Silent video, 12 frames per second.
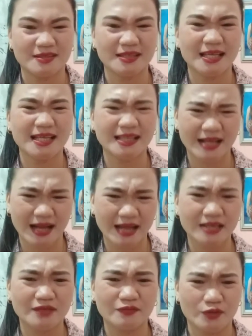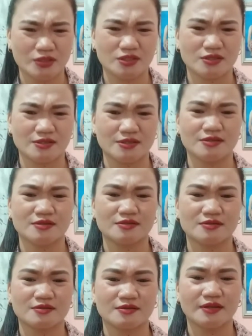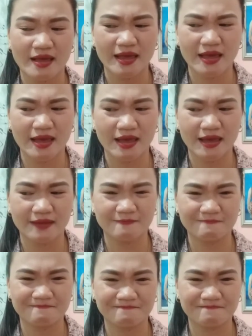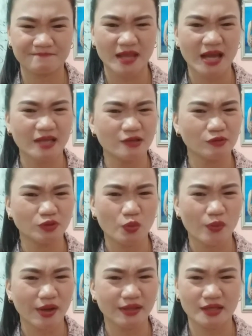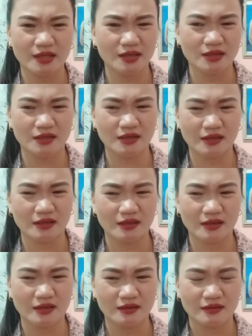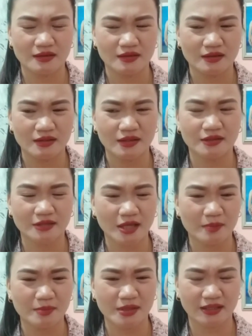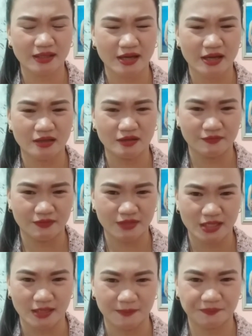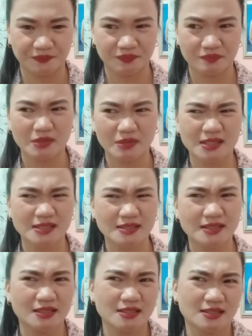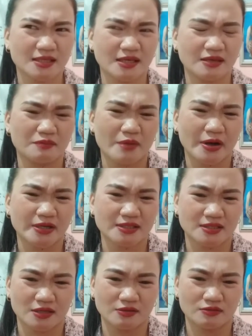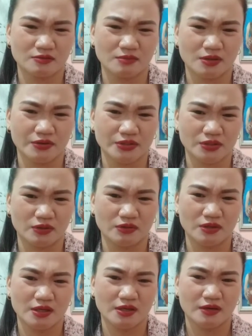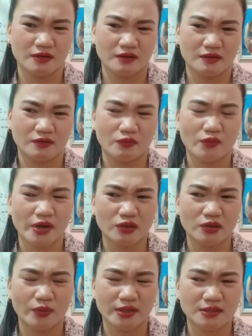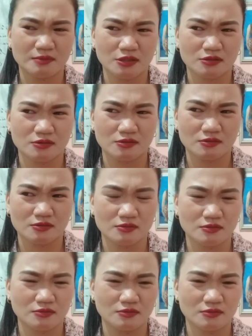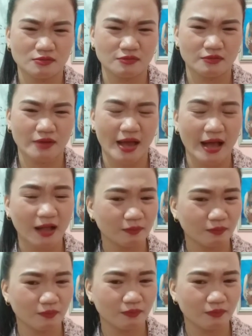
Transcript: That kind of question, and I don't know why they tell me that kind of thing, because that is like embarrassing to me also. Why you want me to help